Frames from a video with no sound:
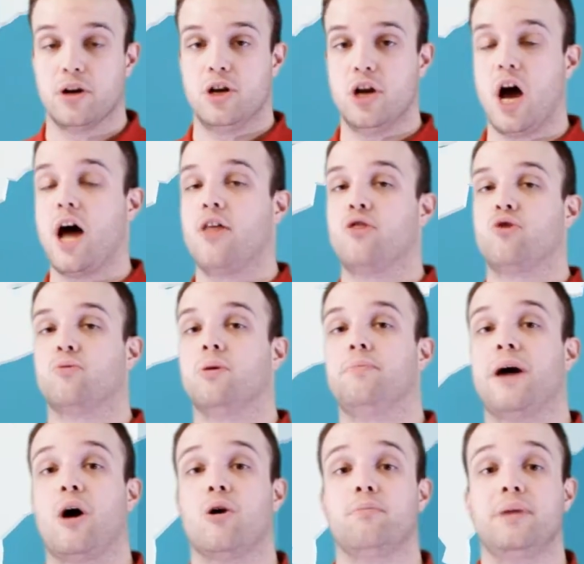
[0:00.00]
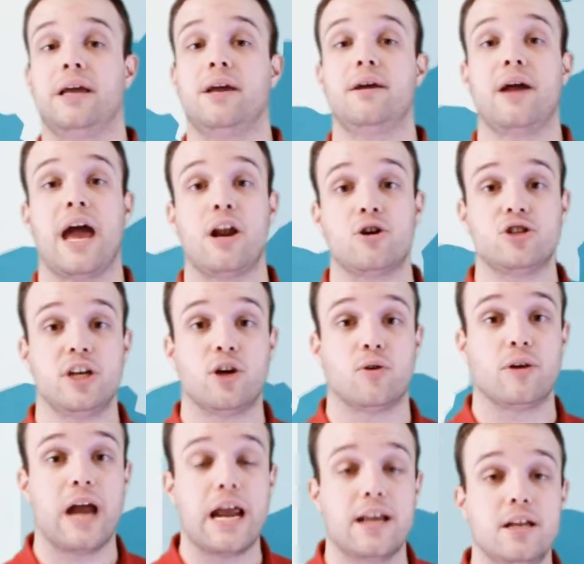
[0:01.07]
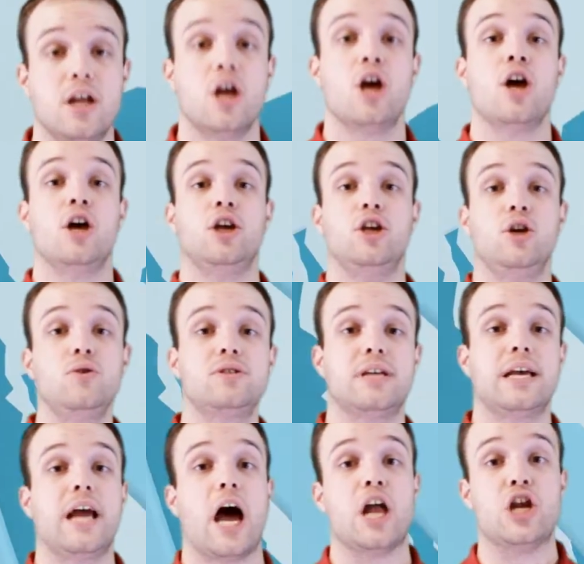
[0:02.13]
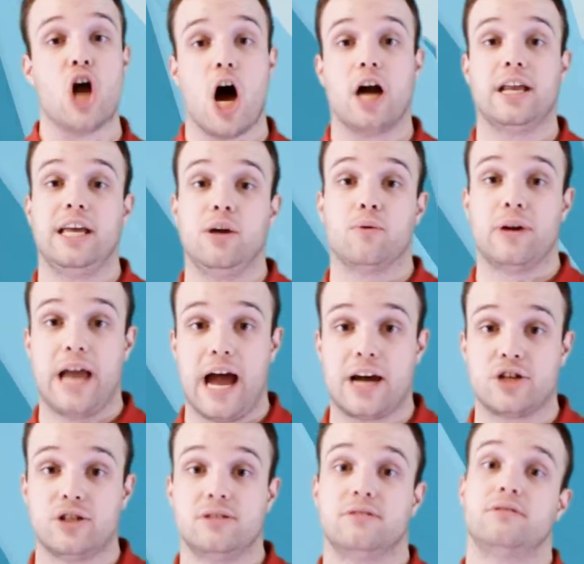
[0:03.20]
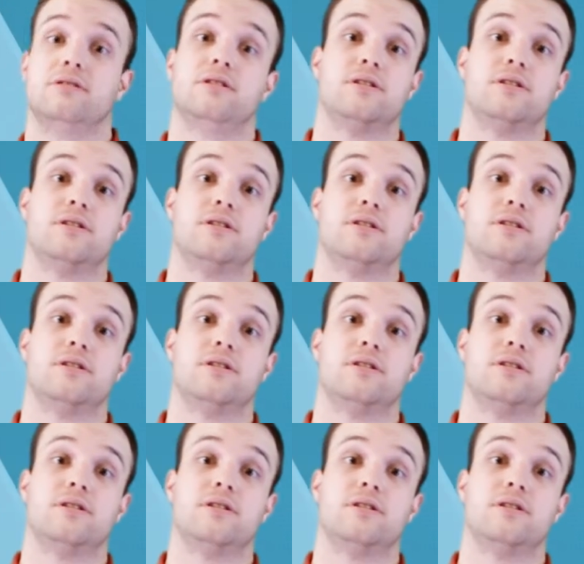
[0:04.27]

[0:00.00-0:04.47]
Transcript: Non-thermal power being energy created using a non-heat reaction,